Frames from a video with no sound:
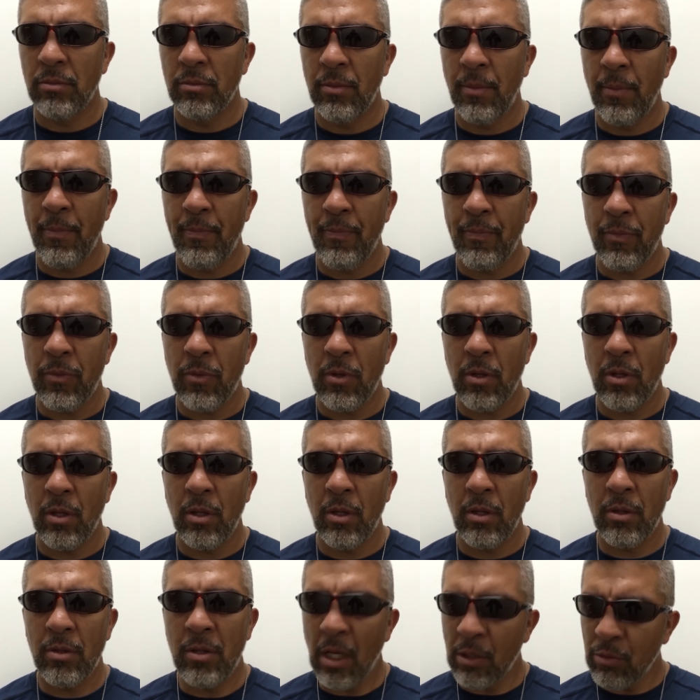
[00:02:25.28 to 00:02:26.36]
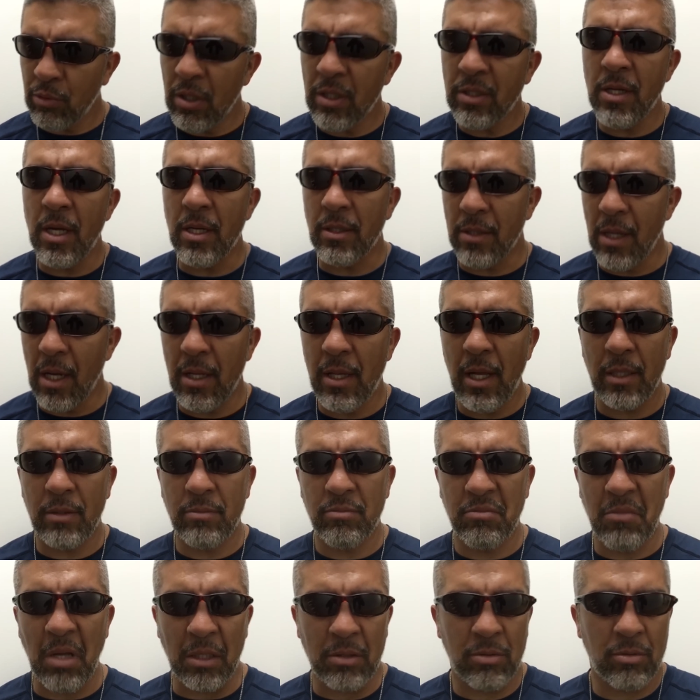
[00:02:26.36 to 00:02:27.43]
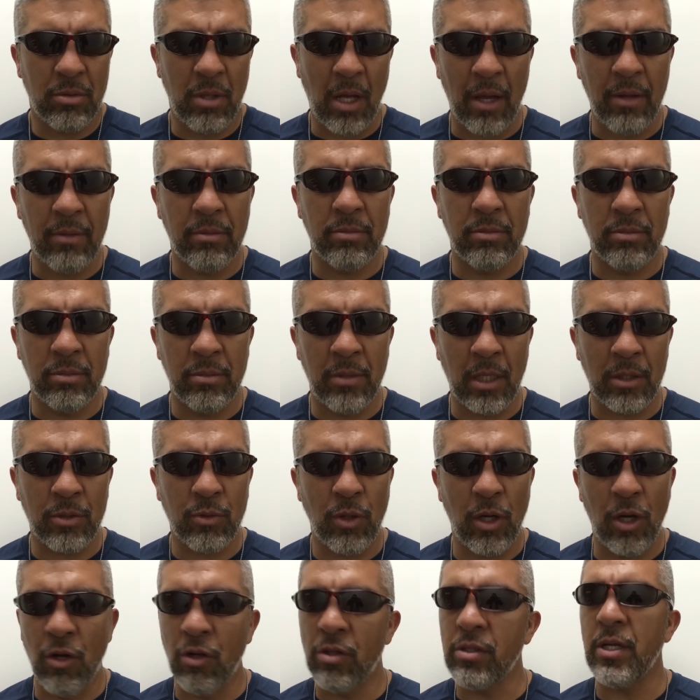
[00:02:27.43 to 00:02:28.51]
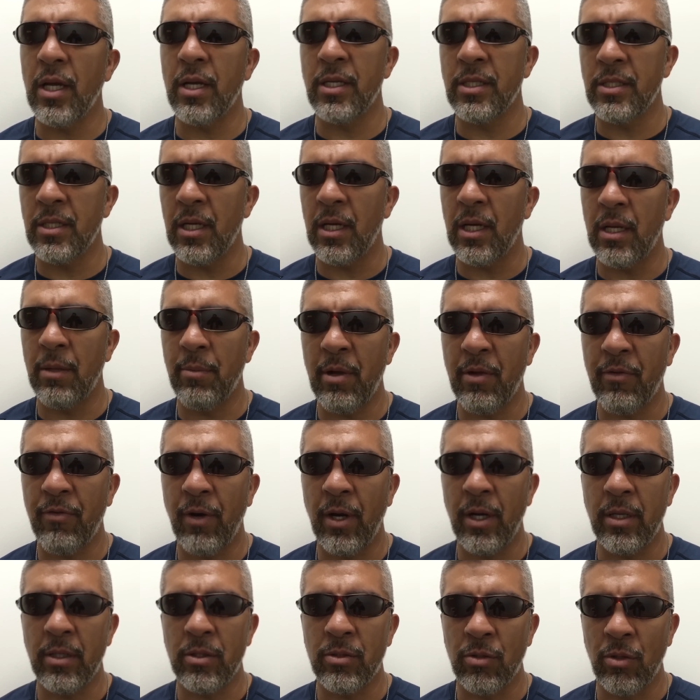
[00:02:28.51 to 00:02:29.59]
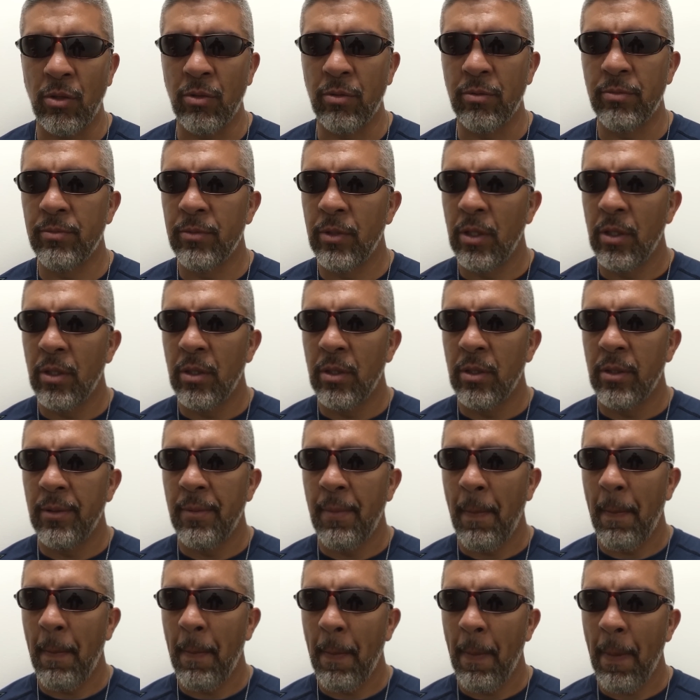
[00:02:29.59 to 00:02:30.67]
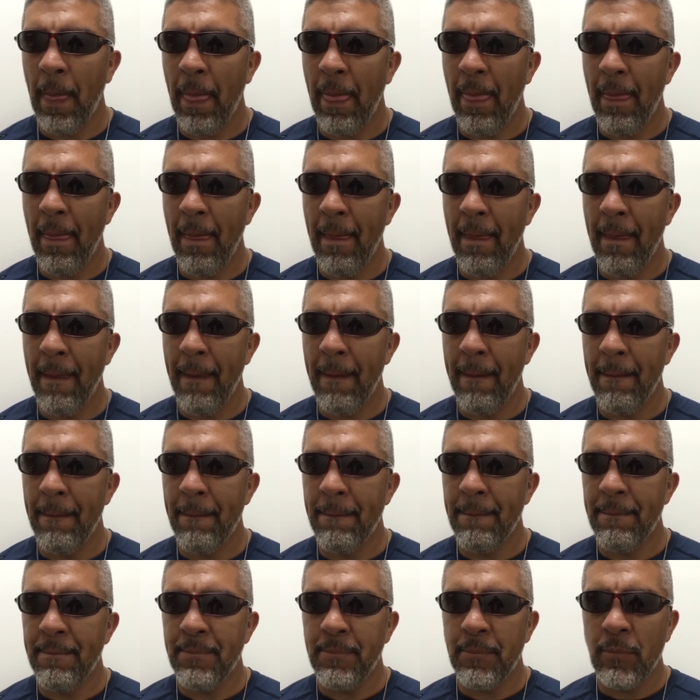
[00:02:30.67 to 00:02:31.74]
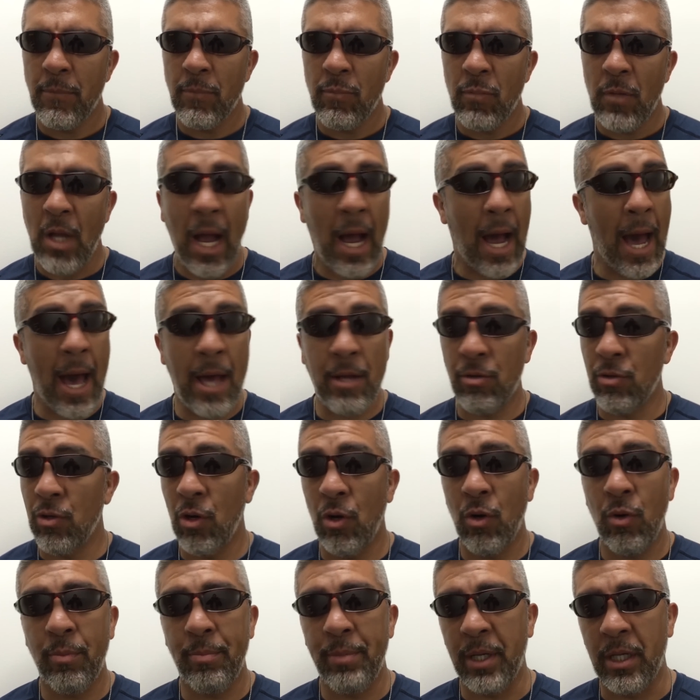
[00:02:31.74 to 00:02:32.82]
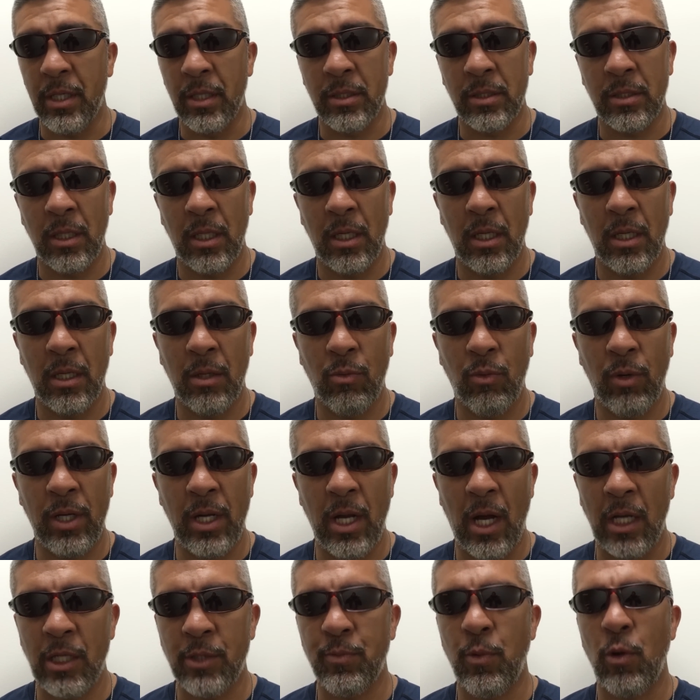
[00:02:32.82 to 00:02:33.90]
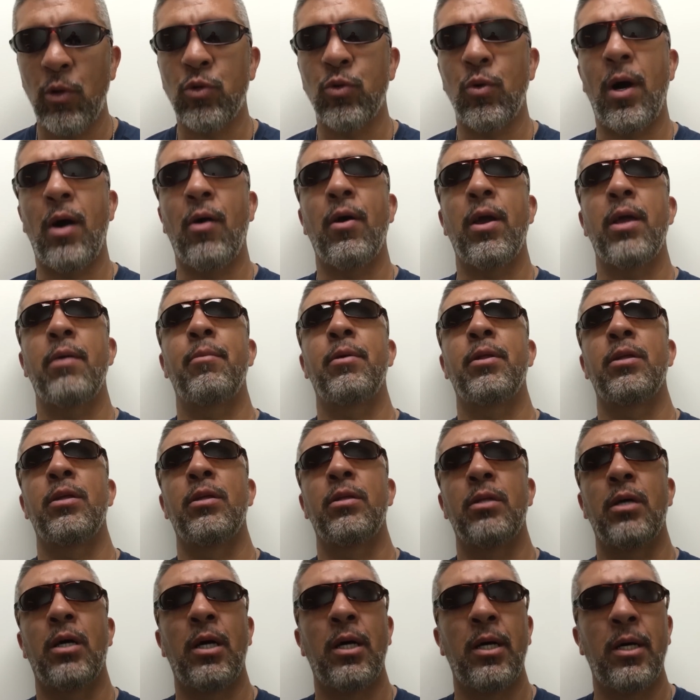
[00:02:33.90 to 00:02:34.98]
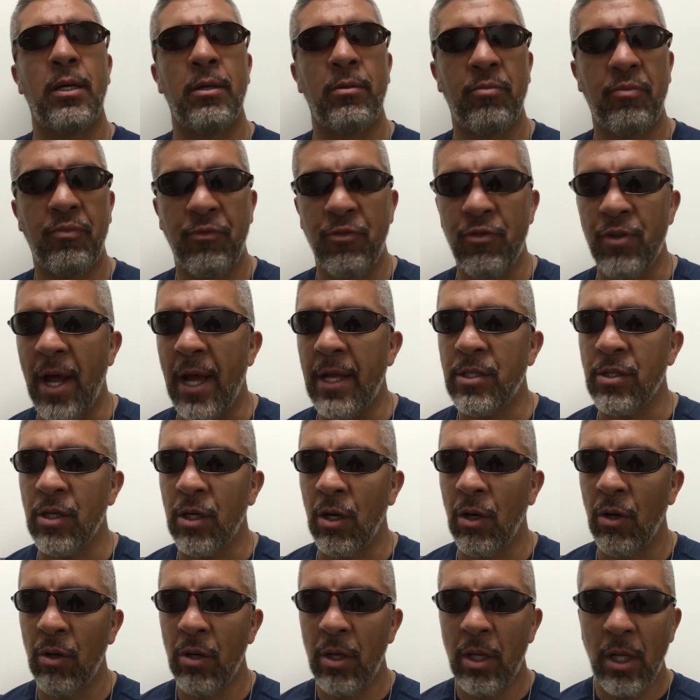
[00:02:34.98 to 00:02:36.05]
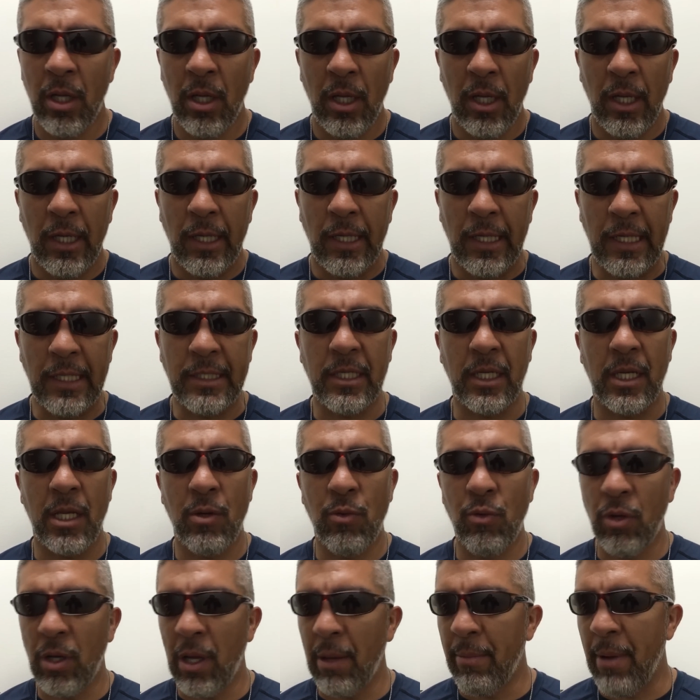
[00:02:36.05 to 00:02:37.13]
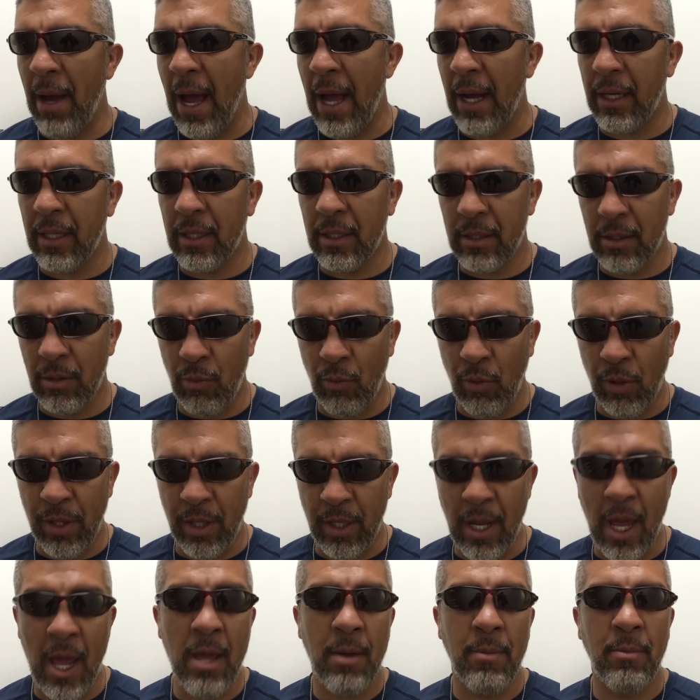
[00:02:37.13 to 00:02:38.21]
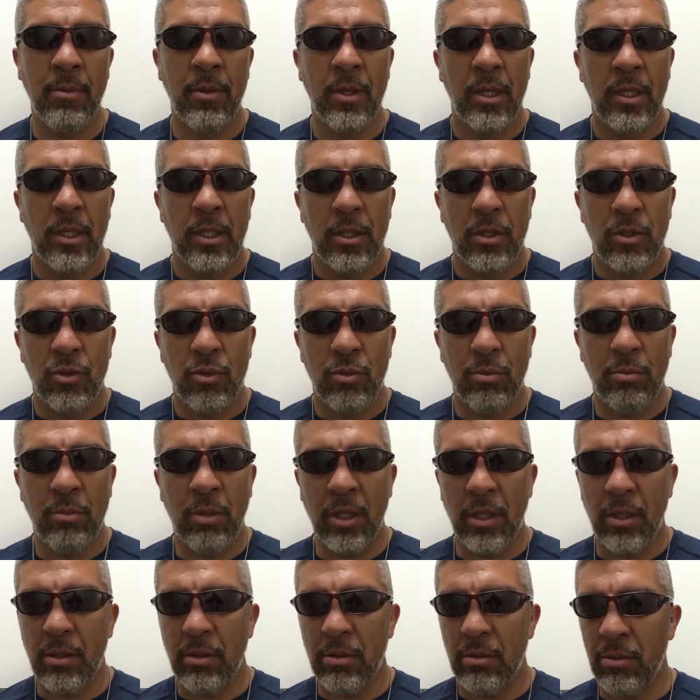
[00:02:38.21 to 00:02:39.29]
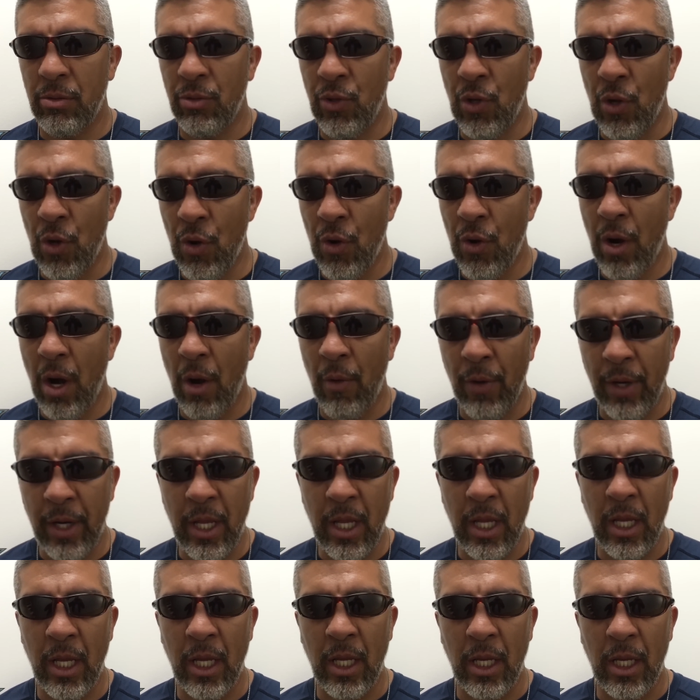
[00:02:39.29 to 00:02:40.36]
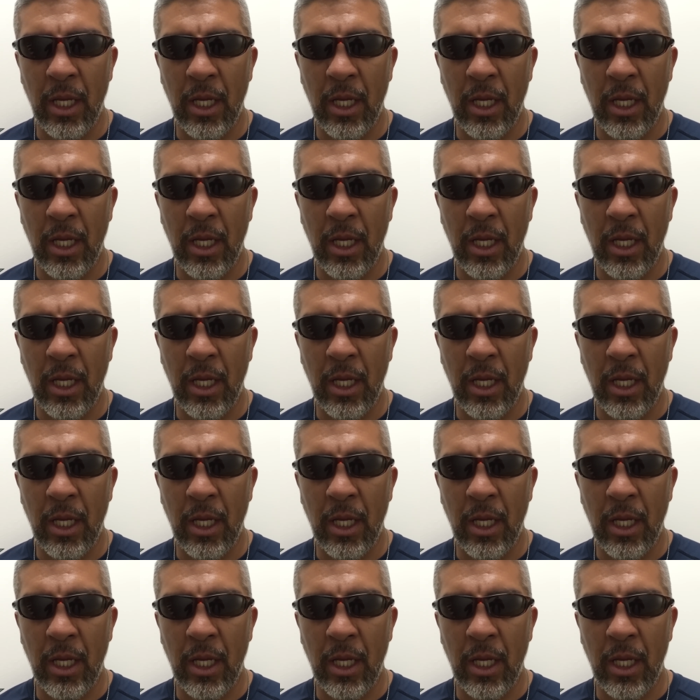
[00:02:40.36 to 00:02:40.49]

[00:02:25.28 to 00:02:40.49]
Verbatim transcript: next few months, if I'm not. That's mistaken. what it says. Yeah, that, that, that, that's what it looks like. He's gonna get a big fight. So. Any names as far as like? I don't know because uh, when I spoke to Al Haymon uh, two nights ago, he said he will get back with a name, but they're already